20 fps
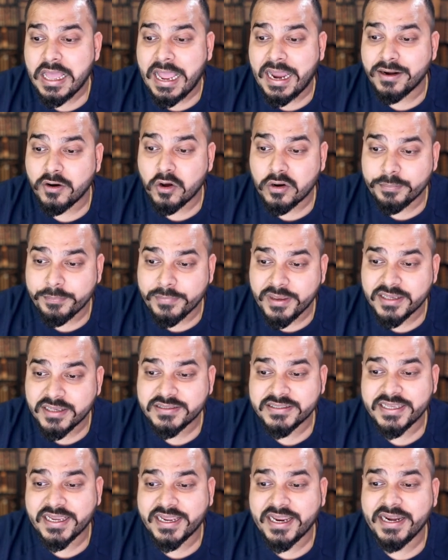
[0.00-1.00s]
and on May
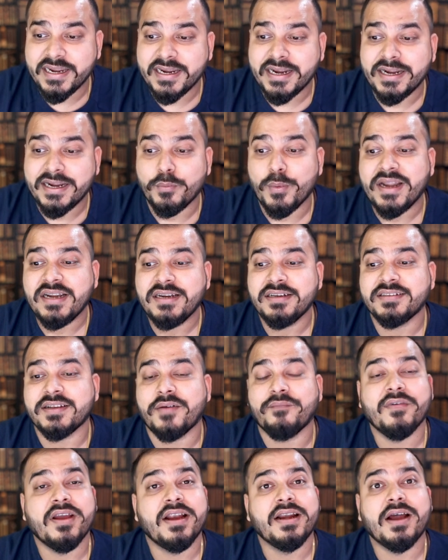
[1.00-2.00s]
2nd it went
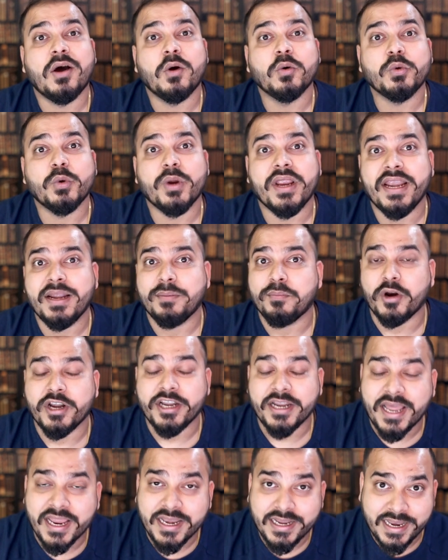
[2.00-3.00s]
somewhere down to
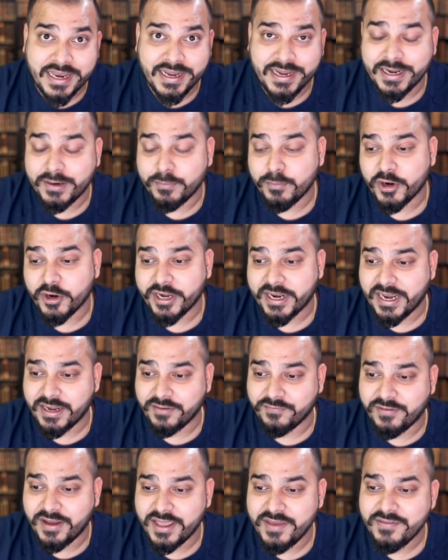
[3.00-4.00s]
8.99
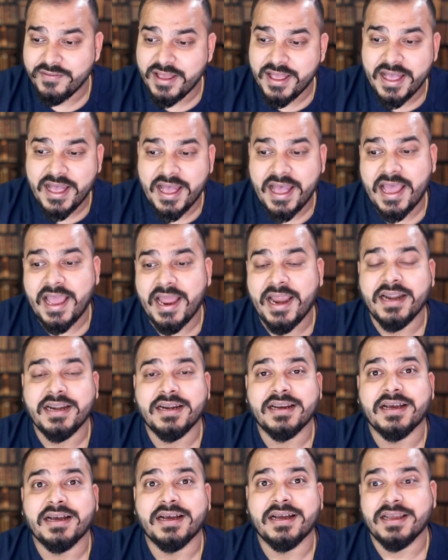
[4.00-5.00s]
8.95
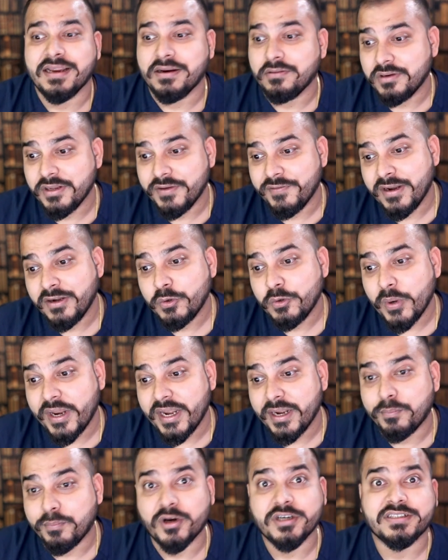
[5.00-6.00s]
and uh, even to
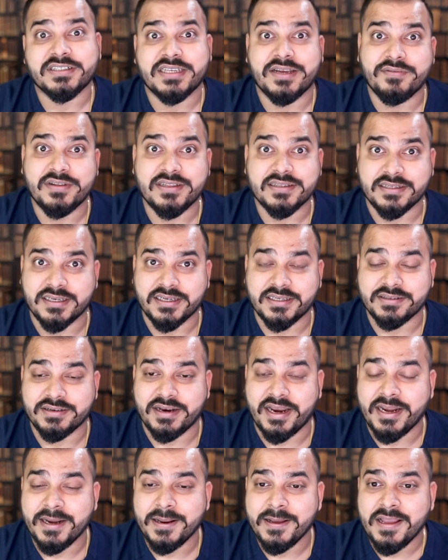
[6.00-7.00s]
8.76
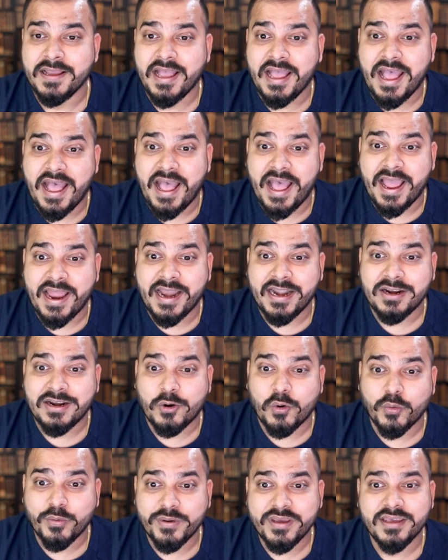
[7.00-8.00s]
right and
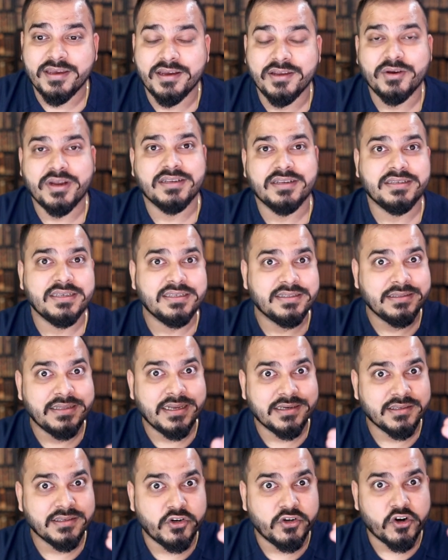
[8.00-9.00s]
over here you can see
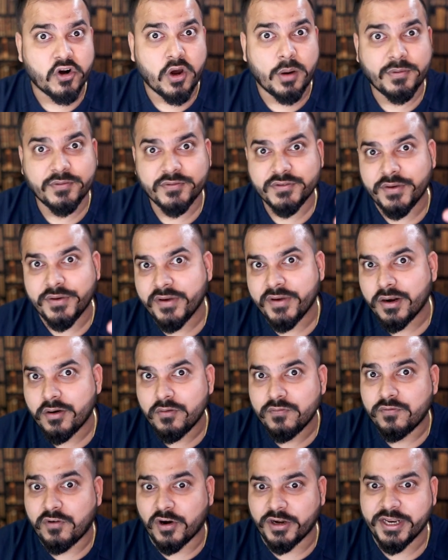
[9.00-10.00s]
there's a drop of somewhere
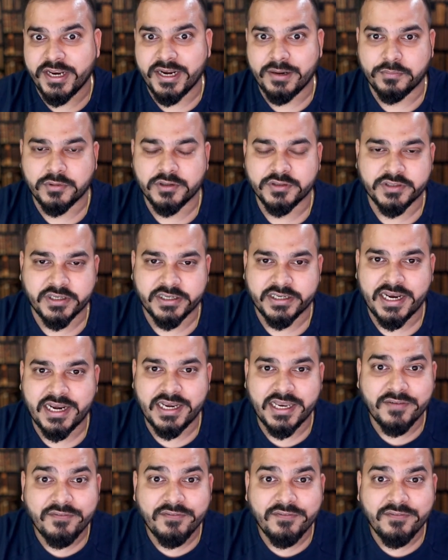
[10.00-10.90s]
around 48% and